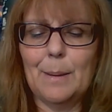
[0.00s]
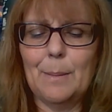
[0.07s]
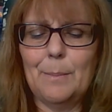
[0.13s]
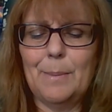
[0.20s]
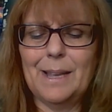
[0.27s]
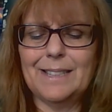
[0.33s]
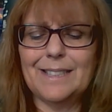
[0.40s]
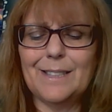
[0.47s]

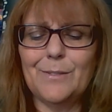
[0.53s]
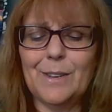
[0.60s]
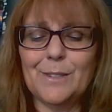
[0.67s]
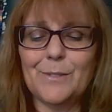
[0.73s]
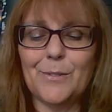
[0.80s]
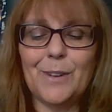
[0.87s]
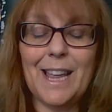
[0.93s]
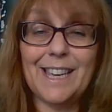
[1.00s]
bits of
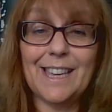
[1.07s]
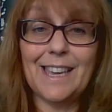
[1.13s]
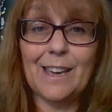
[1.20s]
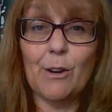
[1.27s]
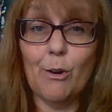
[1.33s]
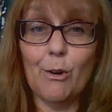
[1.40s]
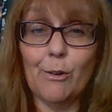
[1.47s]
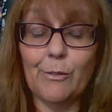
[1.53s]
it flaking
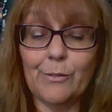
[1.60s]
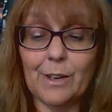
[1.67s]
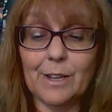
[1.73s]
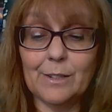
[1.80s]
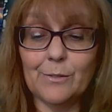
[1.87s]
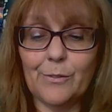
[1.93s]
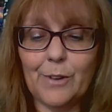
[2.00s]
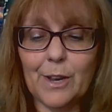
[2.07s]
off
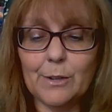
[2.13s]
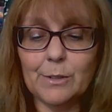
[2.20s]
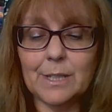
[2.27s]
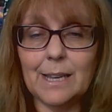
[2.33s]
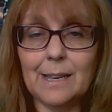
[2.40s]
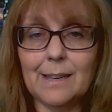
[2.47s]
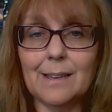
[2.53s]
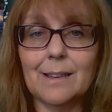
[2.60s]
and
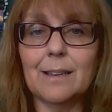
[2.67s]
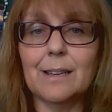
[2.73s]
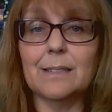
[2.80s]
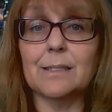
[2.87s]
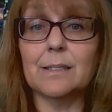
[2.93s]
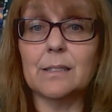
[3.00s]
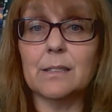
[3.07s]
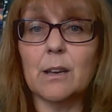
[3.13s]
floating as
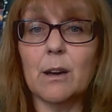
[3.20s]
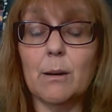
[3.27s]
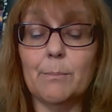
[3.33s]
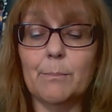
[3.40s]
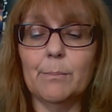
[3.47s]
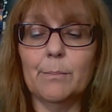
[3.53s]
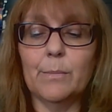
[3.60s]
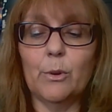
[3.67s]

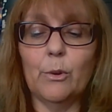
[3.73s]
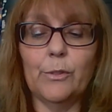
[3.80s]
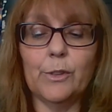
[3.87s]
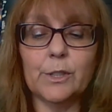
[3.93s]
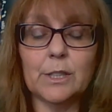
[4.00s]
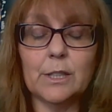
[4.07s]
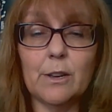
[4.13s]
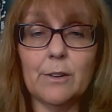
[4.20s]
scum on the
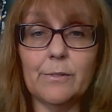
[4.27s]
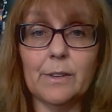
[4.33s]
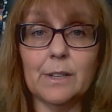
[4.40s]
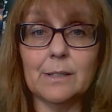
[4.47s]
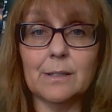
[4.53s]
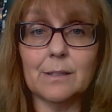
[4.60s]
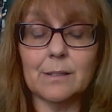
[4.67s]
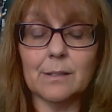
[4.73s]

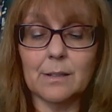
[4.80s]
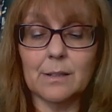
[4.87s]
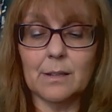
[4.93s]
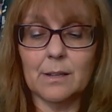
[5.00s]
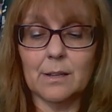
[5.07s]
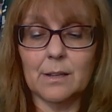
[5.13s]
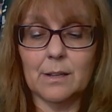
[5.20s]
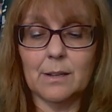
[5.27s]
surface.
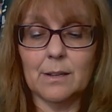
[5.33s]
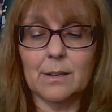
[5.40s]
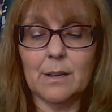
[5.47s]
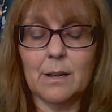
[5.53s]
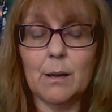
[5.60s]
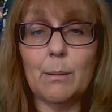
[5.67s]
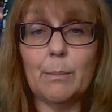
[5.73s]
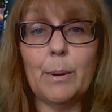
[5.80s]

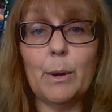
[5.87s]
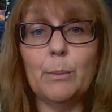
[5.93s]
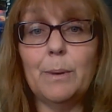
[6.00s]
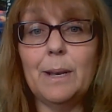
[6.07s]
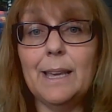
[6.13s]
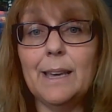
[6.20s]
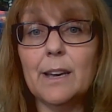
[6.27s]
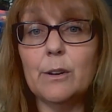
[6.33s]
Pope
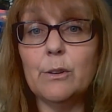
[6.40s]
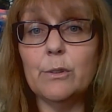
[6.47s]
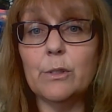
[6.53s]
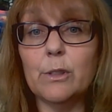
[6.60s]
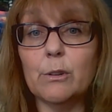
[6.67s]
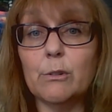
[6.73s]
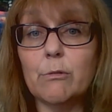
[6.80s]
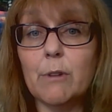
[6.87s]
Leo
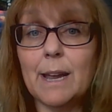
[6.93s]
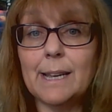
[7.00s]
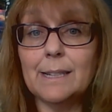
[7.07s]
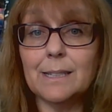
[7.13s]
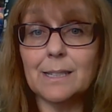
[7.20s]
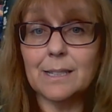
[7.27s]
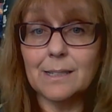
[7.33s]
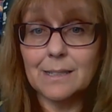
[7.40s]
the
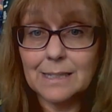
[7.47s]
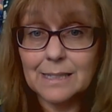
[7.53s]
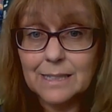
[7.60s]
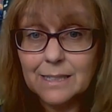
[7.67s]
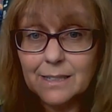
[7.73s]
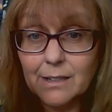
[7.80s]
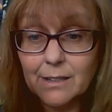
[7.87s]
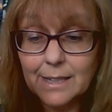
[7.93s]
Great,
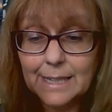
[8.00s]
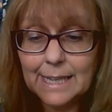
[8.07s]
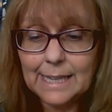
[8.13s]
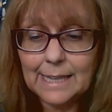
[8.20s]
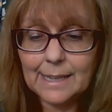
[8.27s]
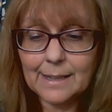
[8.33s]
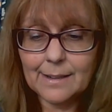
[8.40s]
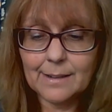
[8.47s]
tiny.
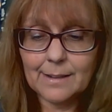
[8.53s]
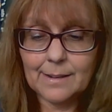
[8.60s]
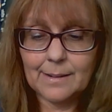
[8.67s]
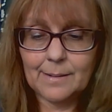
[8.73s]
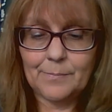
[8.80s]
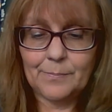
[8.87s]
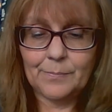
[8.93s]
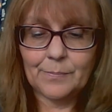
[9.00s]

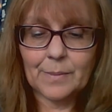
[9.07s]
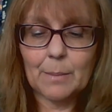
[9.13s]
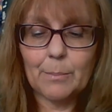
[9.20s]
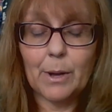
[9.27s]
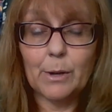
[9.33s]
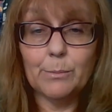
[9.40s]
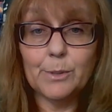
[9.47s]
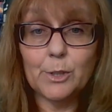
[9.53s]

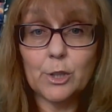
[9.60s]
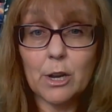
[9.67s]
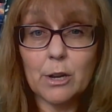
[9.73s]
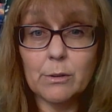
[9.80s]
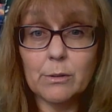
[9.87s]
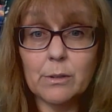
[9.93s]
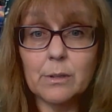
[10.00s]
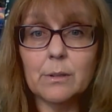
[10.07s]
Pope
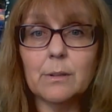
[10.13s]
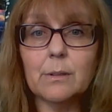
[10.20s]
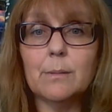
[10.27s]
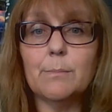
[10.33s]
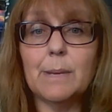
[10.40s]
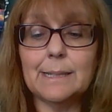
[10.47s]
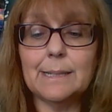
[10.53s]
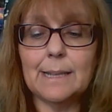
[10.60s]
Joan,
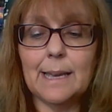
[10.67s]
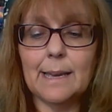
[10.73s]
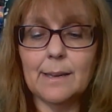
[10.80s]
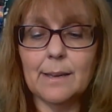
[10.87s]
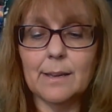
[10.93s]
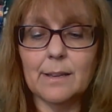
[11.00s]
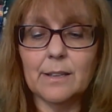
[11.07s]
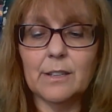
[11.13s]
missing.
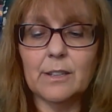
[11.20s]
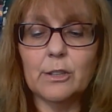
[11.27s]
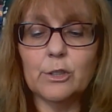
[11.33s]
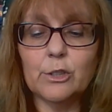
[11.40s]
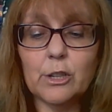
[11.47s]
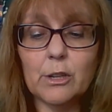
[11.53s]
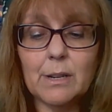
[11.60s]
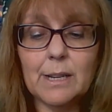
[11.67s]

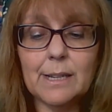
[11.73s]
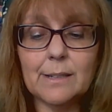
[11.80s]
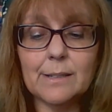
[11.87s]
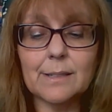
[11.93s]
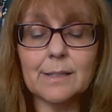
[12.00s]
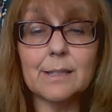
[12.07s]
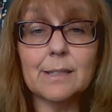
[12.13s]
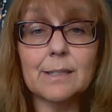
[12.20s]

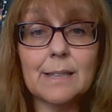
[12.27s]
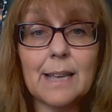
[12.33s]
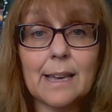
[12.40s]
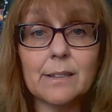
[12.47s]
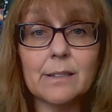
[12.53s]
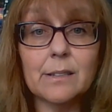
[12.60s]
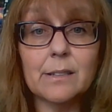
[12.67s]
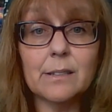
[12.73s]
Julius
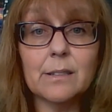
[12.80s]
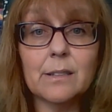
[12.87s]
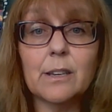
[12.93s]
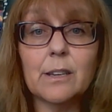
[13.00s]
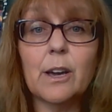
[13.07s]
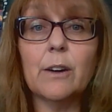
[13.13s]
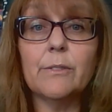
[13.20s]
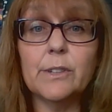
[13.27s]
II,
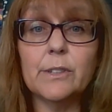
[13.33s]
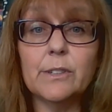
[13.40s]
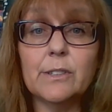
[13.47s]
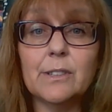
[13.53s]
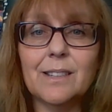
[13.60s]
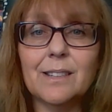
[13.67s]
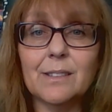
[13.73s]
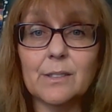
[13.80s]
covered
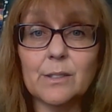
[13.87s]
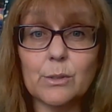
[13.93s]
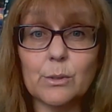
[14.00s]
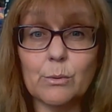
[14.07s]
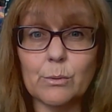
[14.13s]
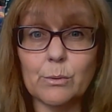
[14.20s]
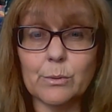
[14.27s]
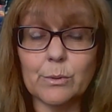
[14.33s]
in
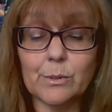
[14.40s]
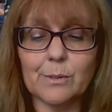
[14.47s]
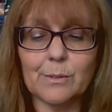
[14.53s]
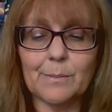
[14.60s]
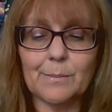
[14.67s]
sores.